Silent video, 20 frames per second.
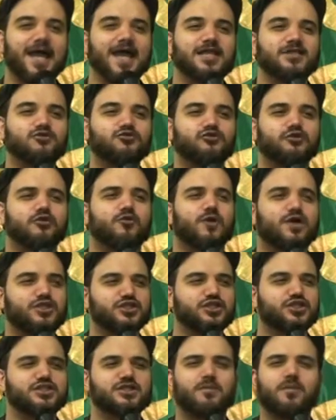answering
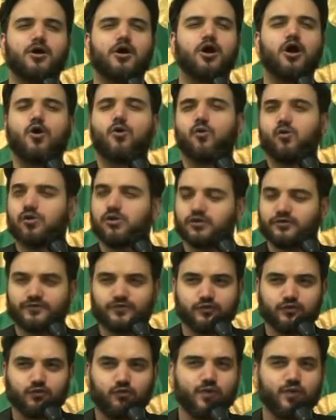questions about our worldview.